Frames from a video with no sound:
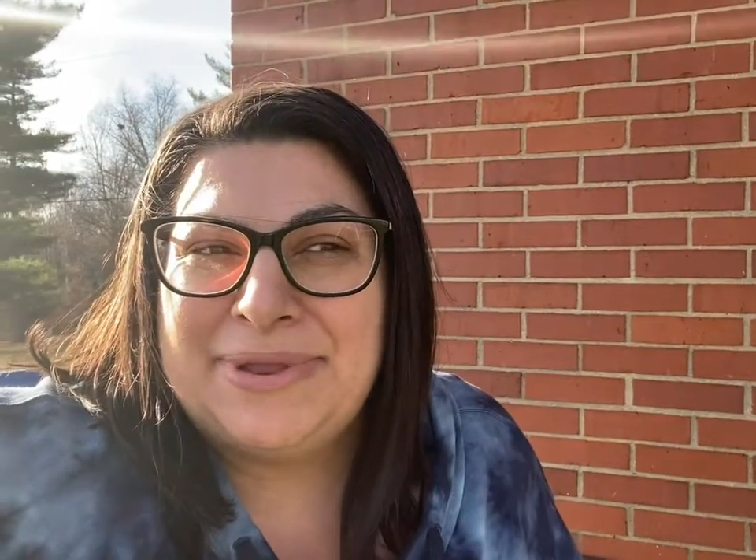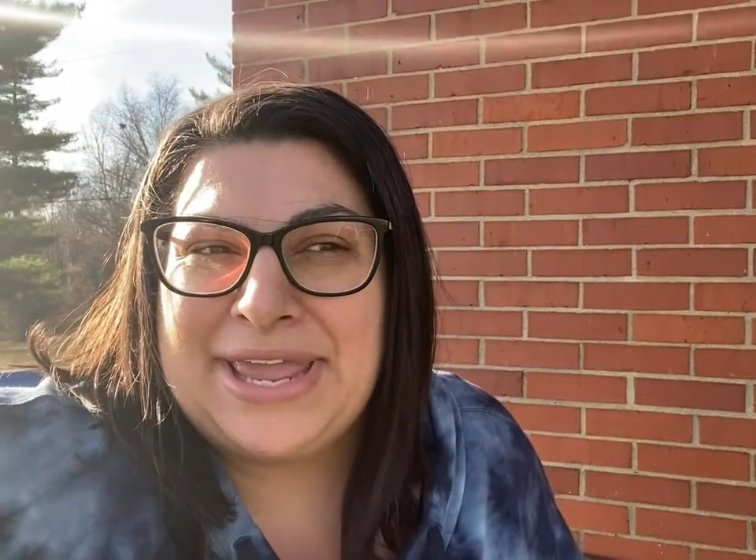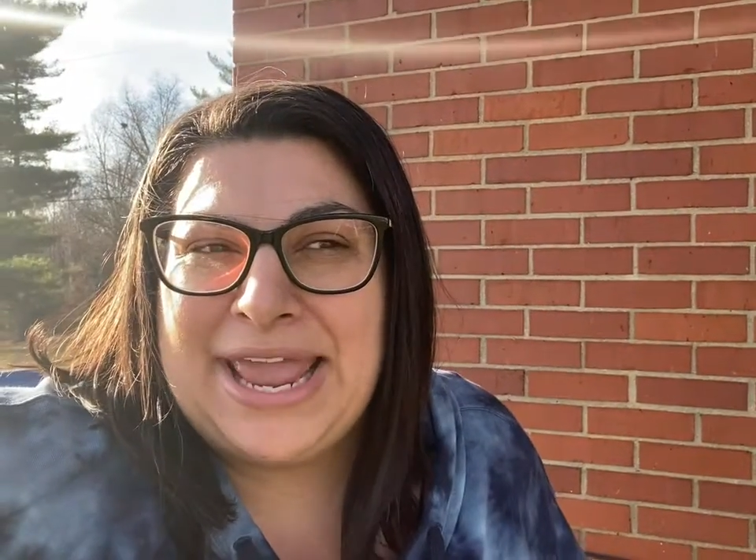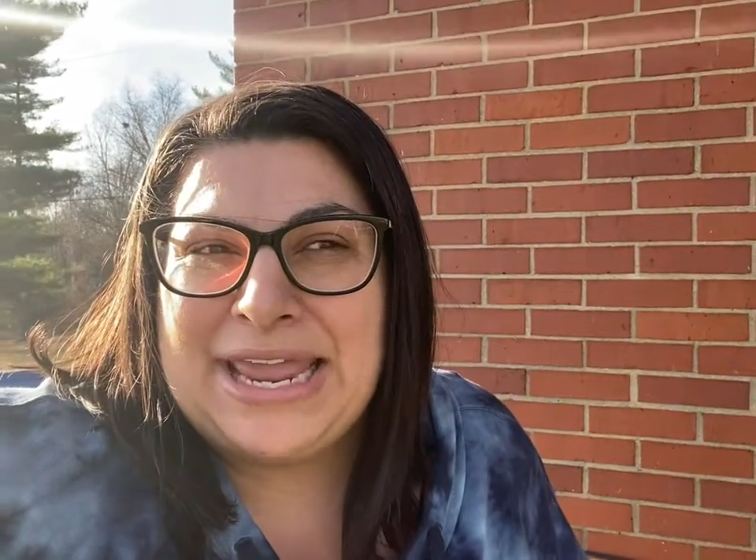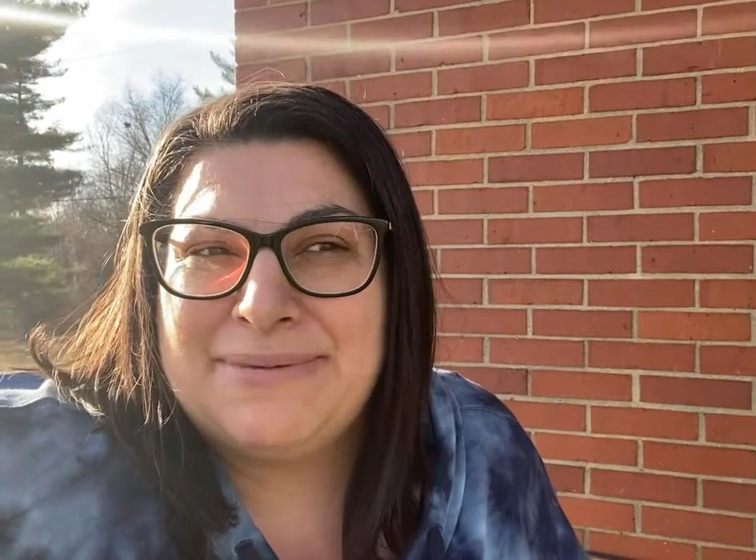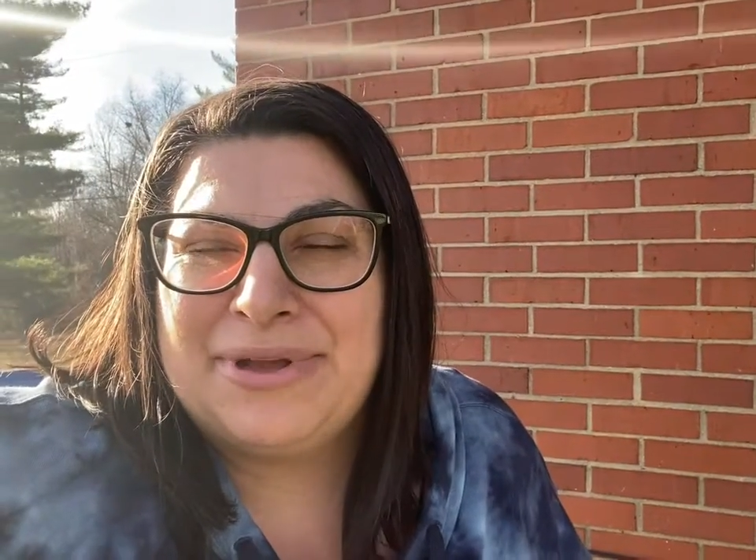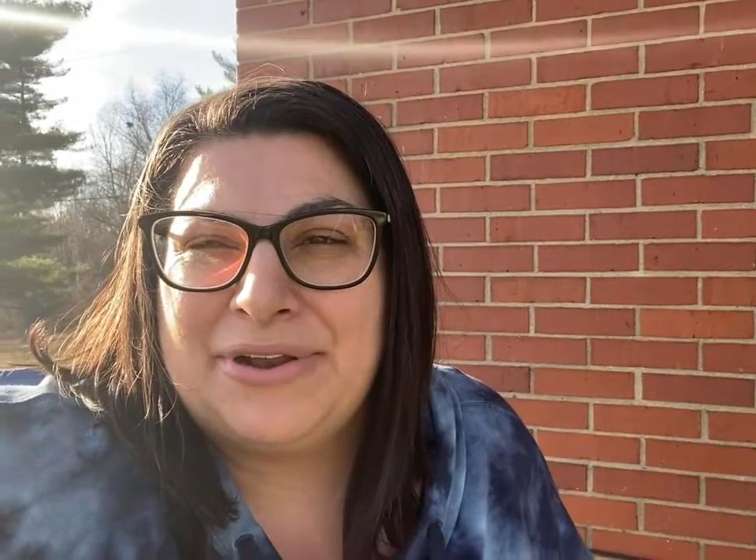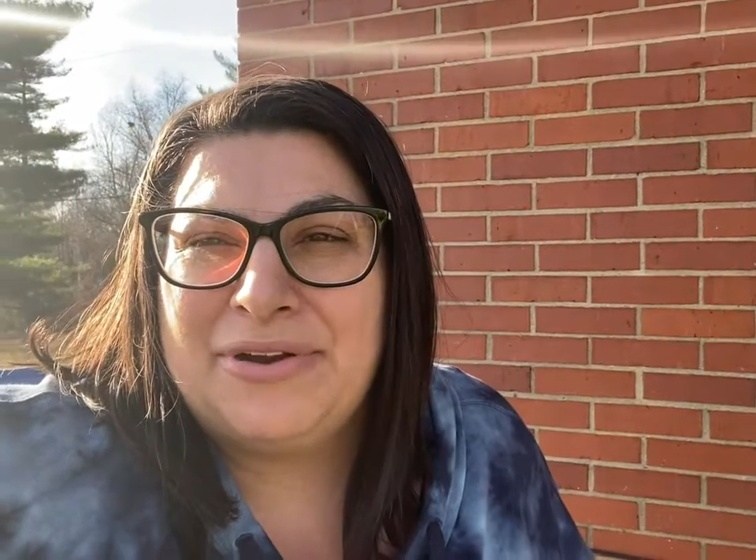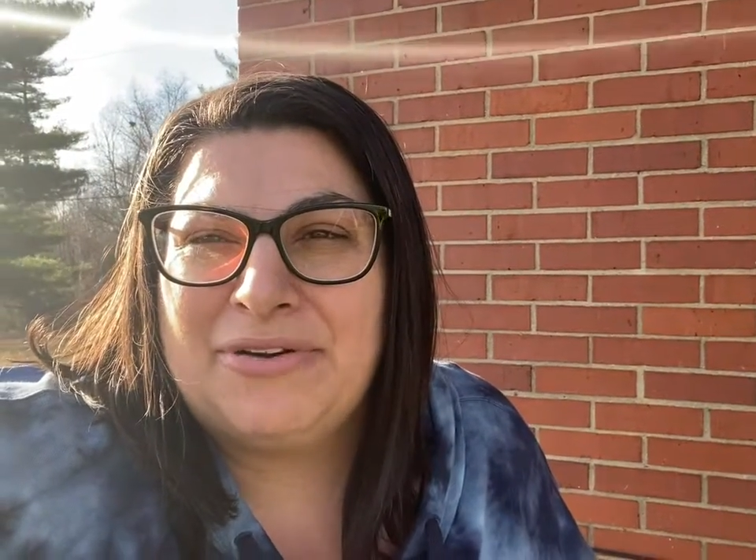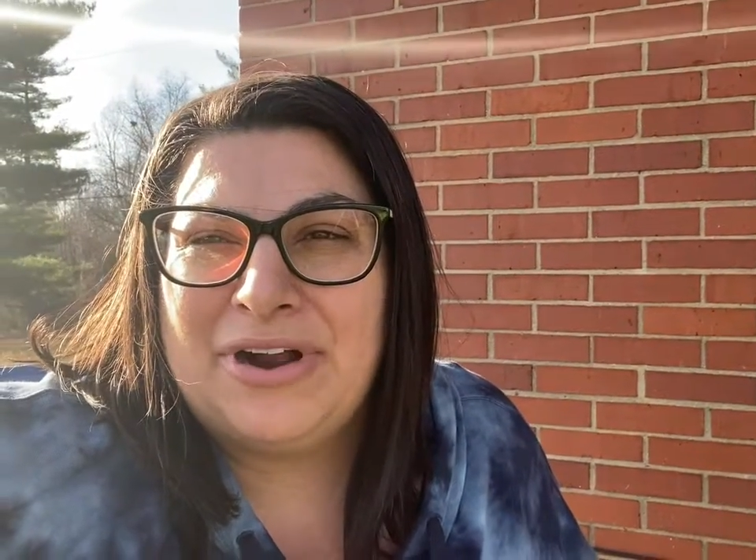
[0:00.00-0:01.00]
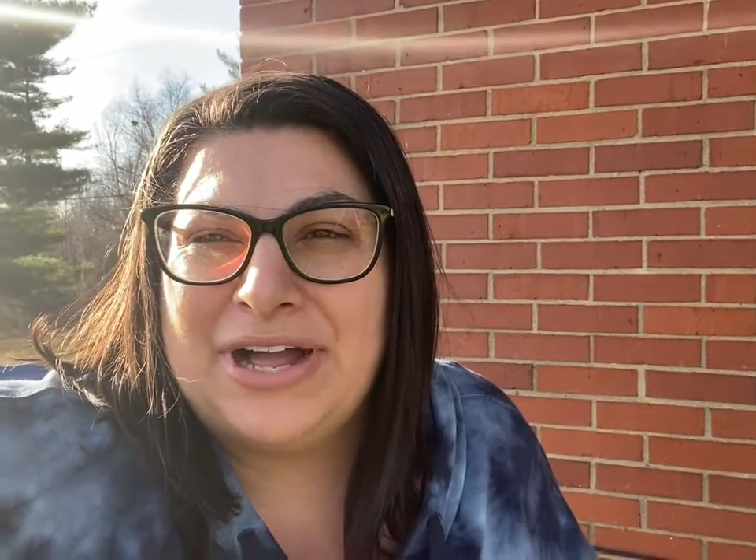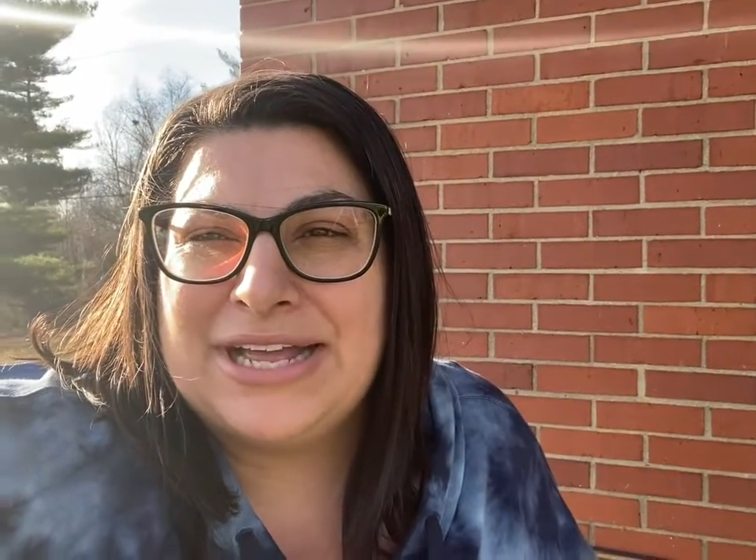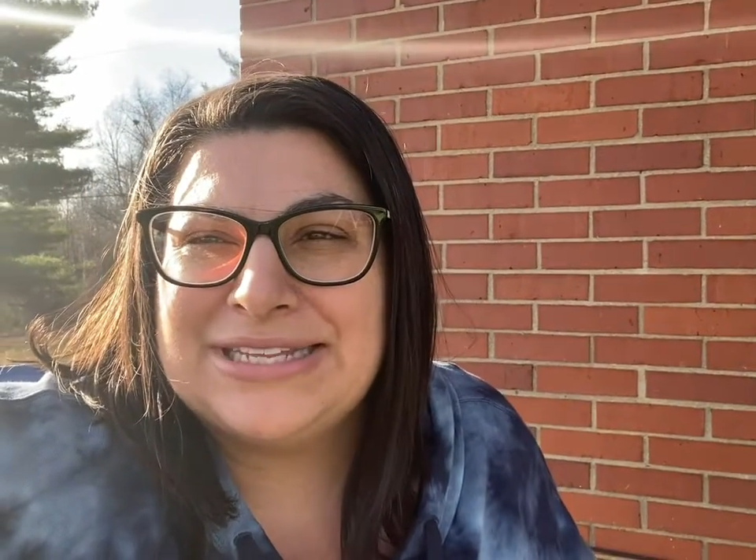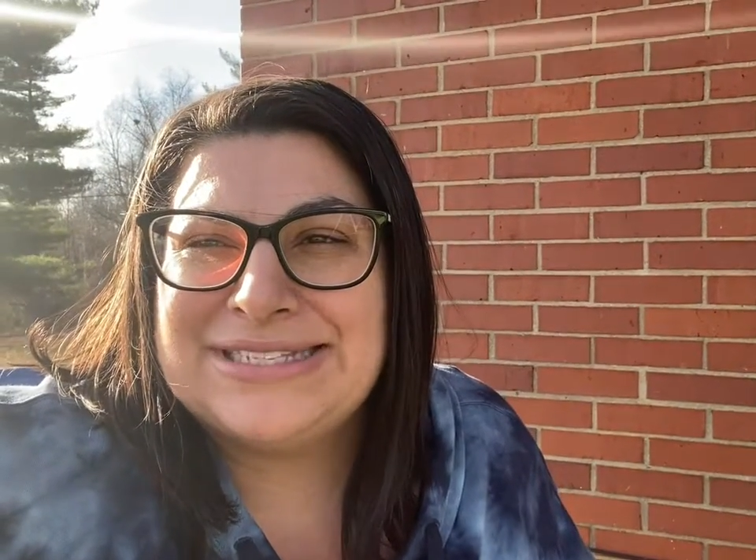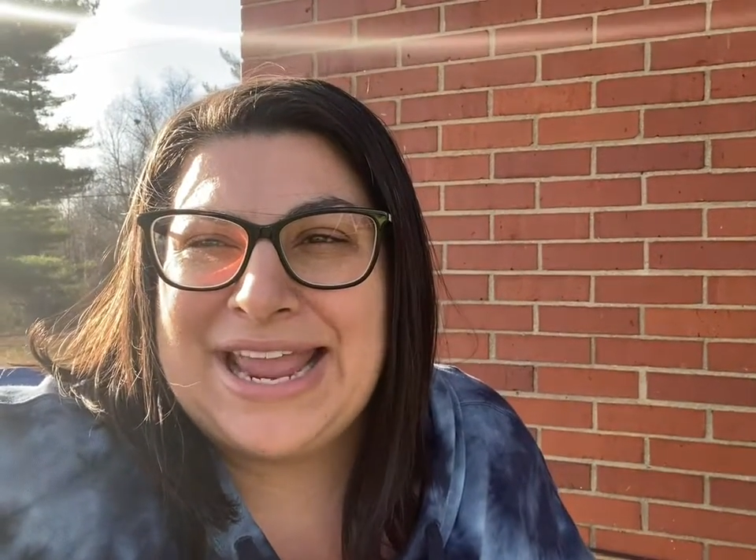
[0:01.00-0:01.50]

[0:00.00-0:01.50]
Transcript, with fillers: and came across